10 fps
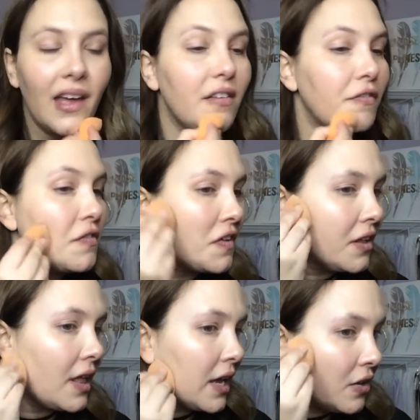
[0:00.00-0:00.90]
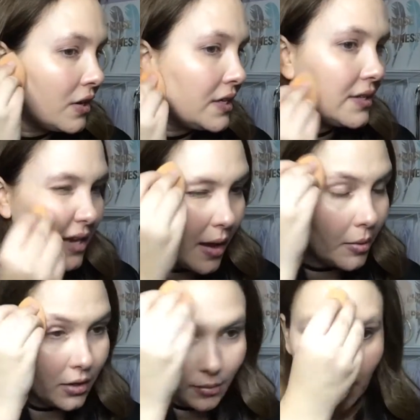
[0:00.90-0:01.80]
And if you feel like you need to dab a
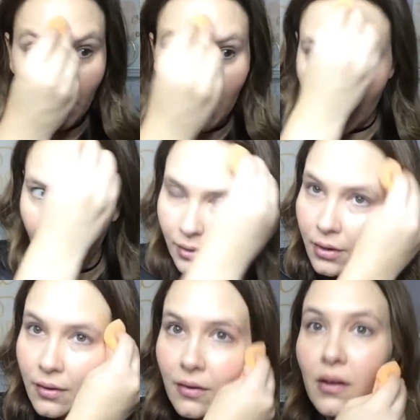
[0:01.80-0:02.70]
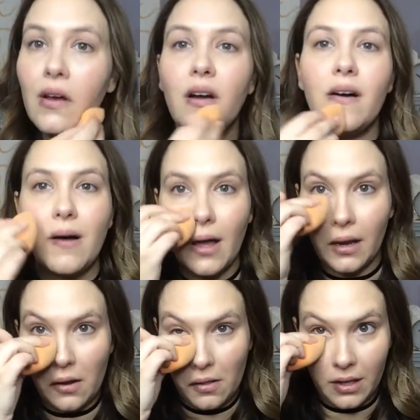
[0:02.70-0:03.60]
little bit more
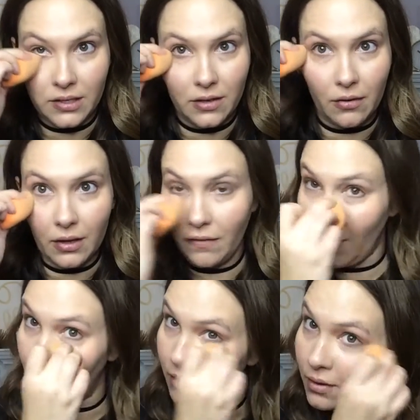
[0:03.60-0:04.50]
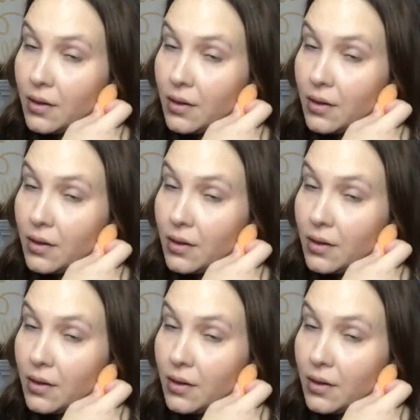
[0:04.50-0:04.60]
on, that's totally fine.